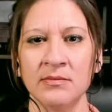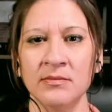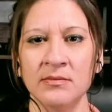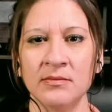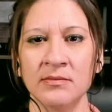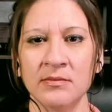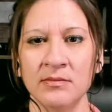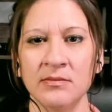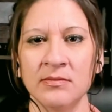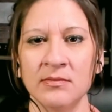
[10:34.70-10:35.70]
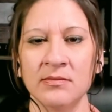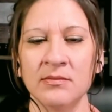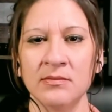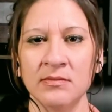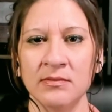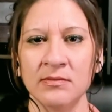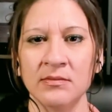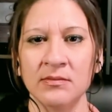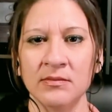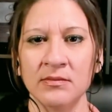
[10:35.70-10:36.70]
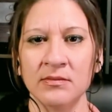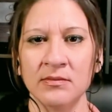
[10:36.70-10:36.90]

(silent)